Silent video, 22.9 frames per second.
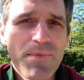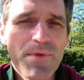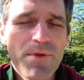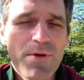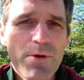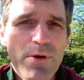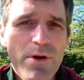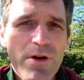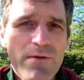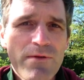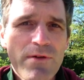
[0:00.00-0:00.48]

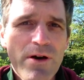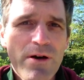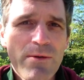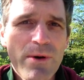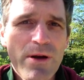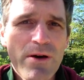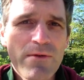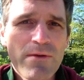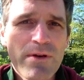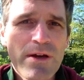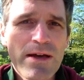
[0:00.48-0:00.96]
doing a fair
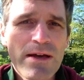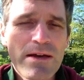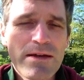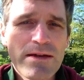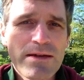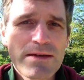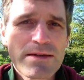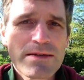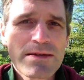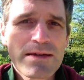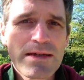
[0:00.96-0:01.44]
amount of
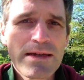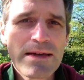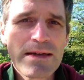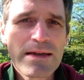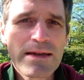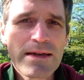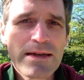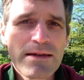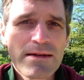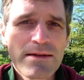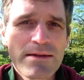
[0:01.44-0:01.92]
killing,
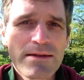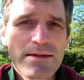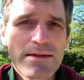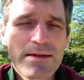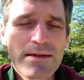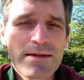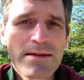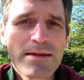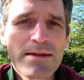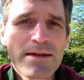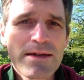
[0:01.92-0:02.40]
stealing,
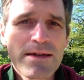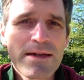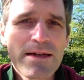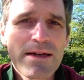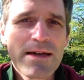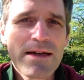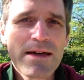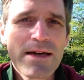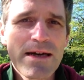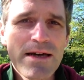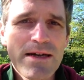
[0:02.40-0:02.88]

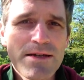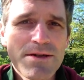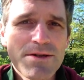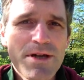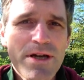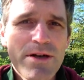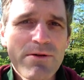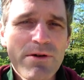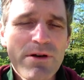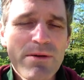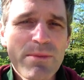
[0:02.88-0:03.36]
and
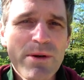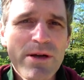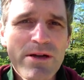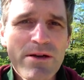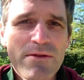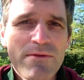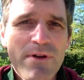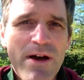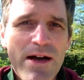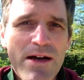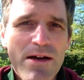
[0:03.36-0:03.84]
generally
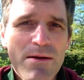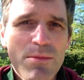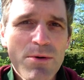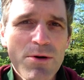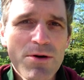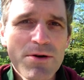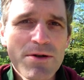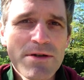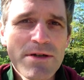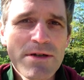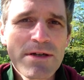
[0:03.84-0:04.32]
being a
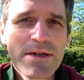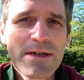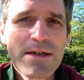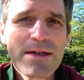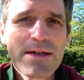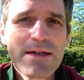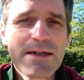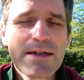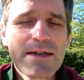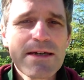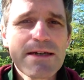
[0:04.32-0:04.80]
vagabond.
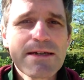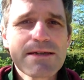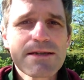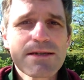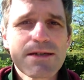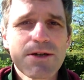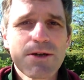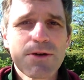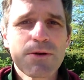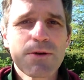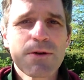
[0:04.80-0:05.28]

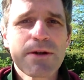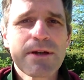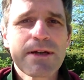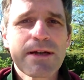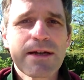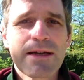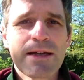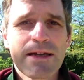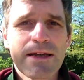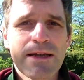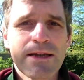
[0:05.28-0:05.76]
So
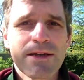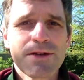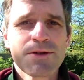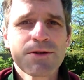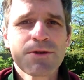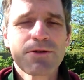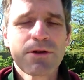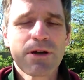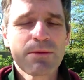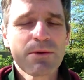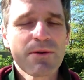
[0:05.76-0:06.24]
he
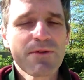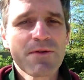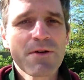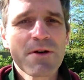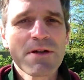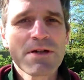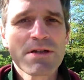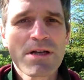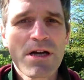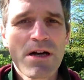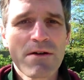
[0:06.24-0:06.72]
screwed up the
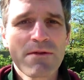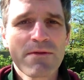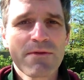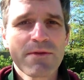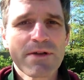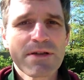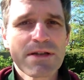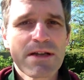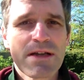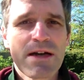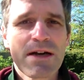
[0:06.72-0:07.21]
first half of
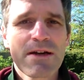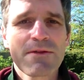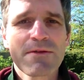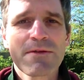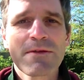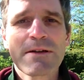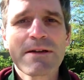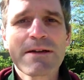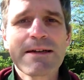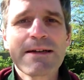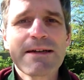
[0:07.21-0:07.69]
his
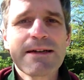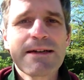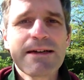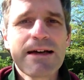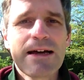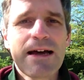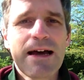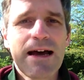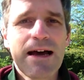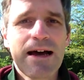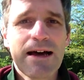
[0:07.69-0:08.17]
life,
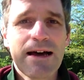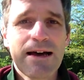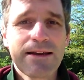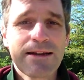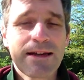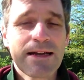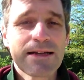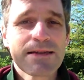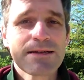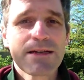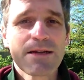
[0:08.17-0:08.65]

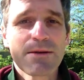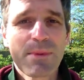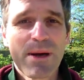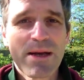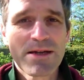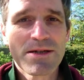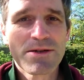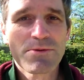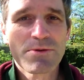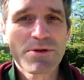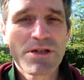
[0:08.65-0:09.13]
and yet still
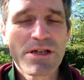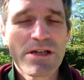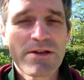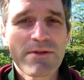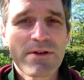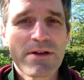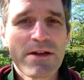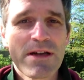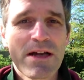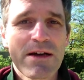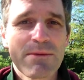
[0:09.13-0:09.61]
managed to
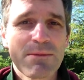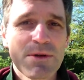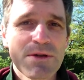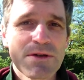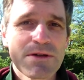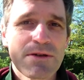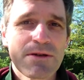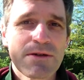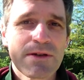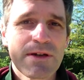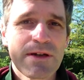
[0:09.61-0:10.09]
achieve
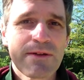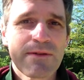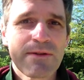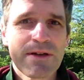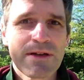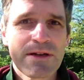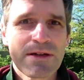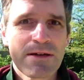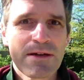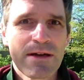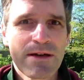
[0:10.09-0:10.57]
enlightenment. So if
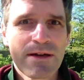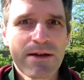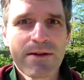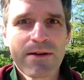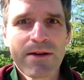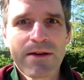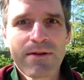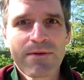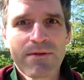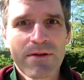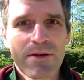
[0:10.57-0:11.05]

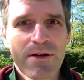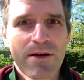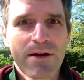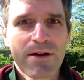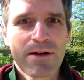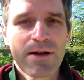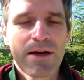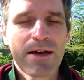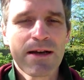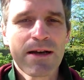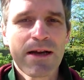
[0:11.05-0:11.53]

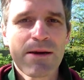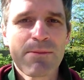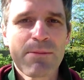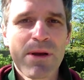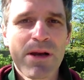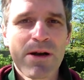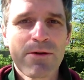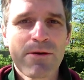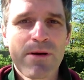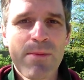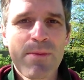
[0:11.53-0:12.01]
a guy like
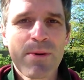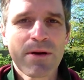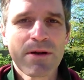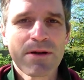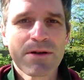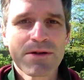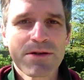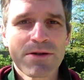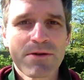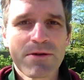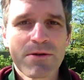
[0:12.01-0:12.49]
Milarepa
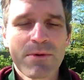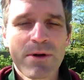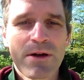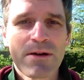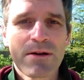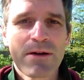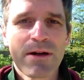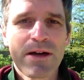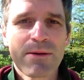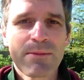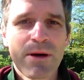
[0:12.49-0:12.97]
can do it,
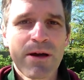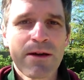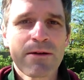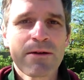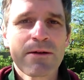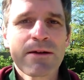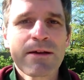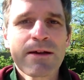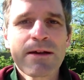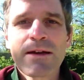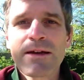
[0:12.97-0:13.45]
well, hey man,
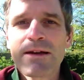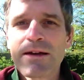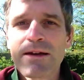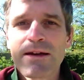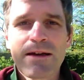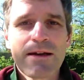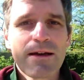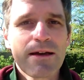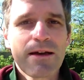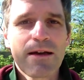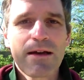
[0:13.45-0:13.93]

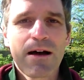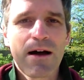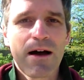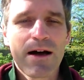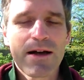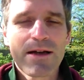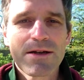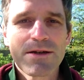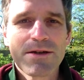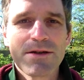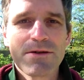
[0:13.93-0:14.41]

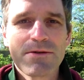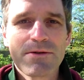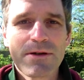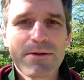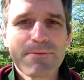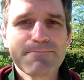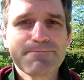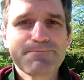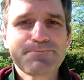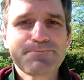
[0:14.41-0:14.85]
I can do it.